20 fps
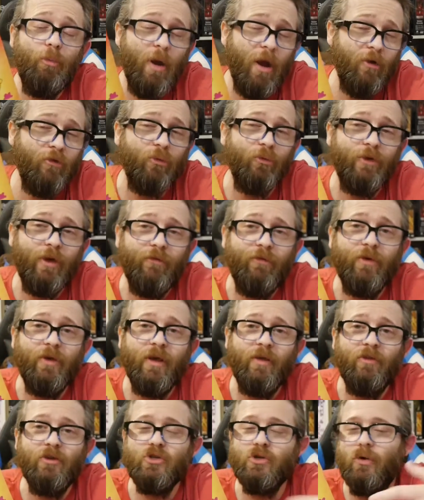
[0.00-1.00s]
but parents will definitely
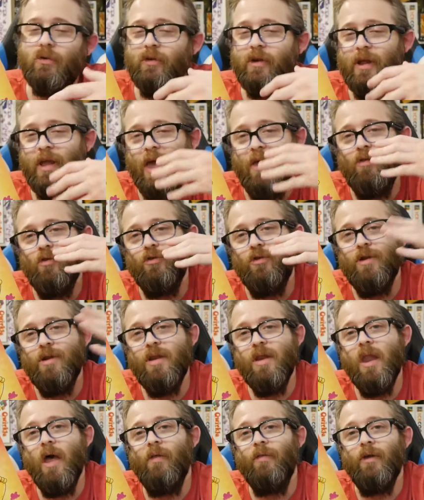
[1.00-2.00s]
get the jokes. And again, there's
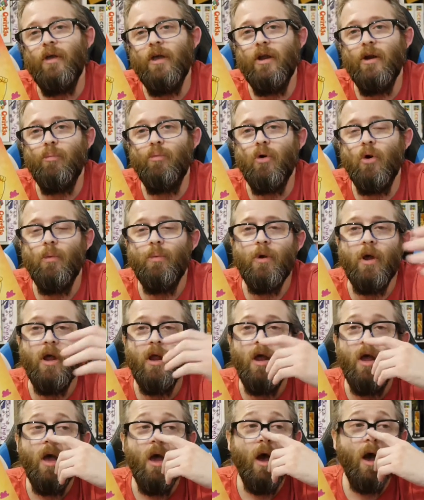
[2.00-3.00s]
nothing inappropriate.